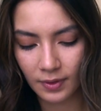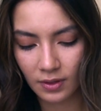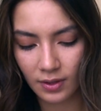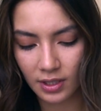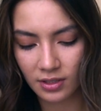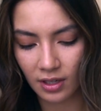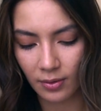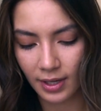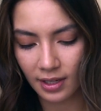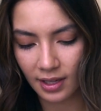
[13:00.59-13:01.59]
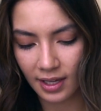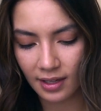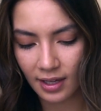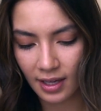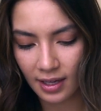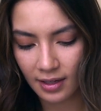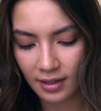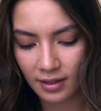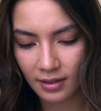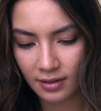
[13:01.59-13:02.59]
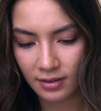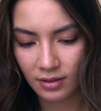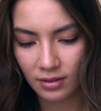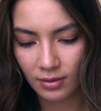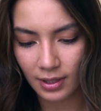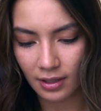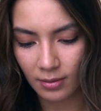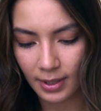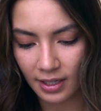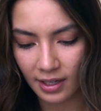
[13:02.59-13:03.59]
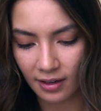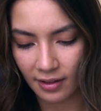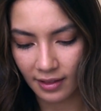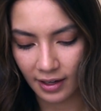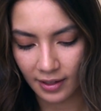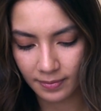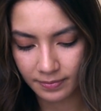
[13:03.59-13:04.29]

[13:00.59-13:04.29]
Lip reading: So I just go in and like do a little bit here and there.